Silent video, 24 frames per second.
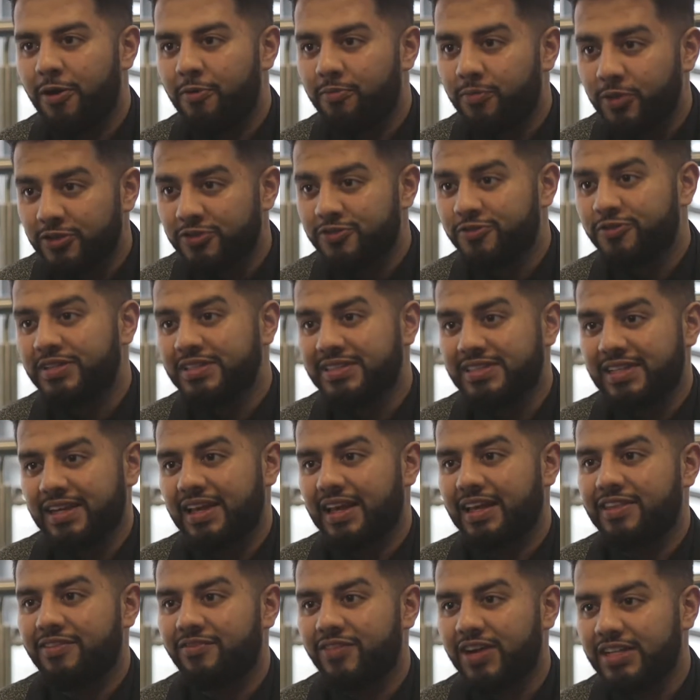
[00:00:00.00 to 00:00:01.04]
Most recently
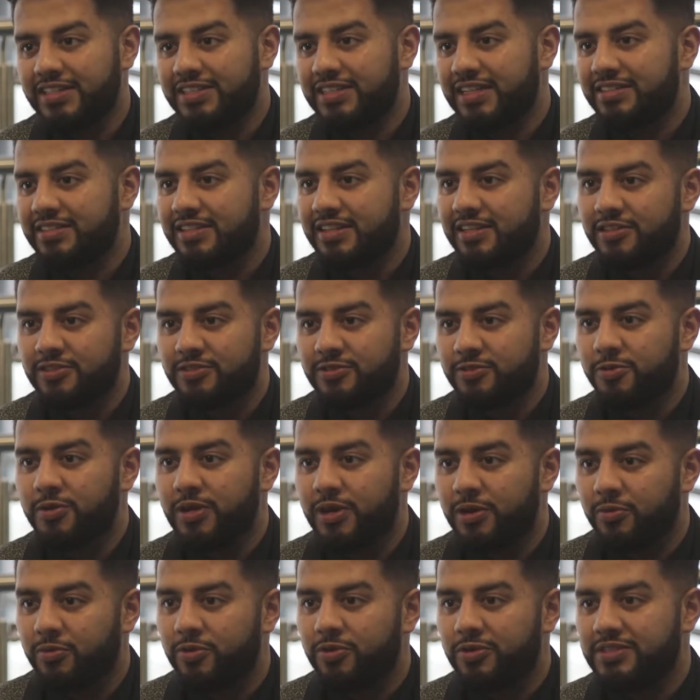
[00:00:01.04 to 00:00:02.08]
at the Vice Chancellor
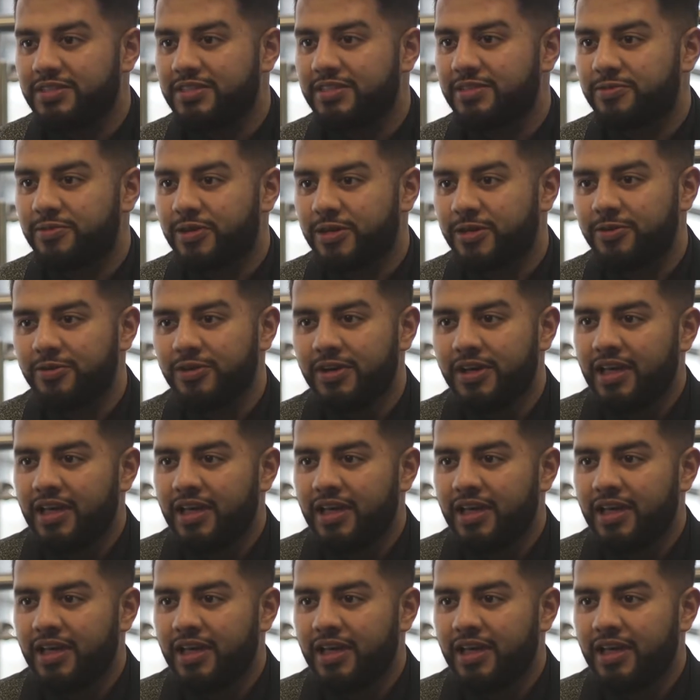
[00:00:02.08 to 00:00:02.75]
Student Awards as well,